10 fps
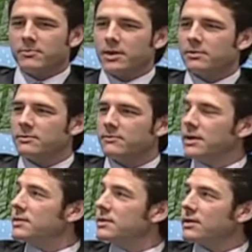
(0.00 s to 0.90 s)
medical
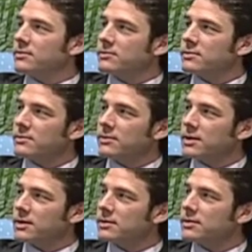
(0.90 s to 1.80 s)
device sectors there
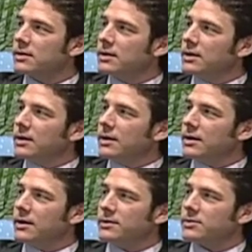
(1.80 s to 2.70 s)
is. And
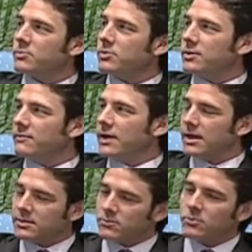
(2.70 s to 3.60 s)
I just believe
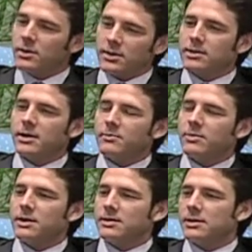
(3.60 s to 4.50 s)
that's what these
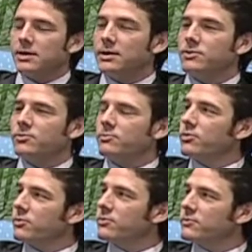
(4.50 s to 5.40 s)
companies need to
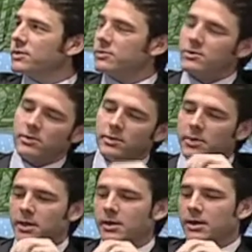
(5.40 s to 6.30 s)
improve. So it's going to
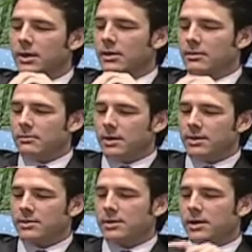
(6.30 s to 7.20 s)
be less
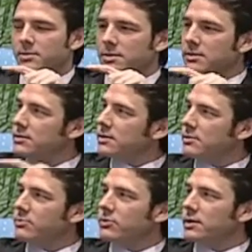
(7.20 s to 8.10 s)
steps,
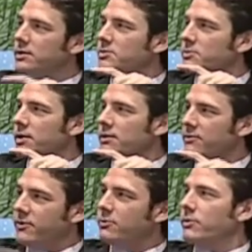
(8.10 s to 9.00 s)
simpler instruments,
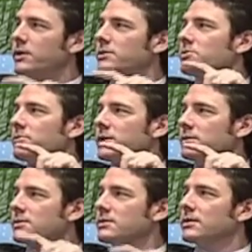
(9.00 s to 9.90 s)
fewer instruments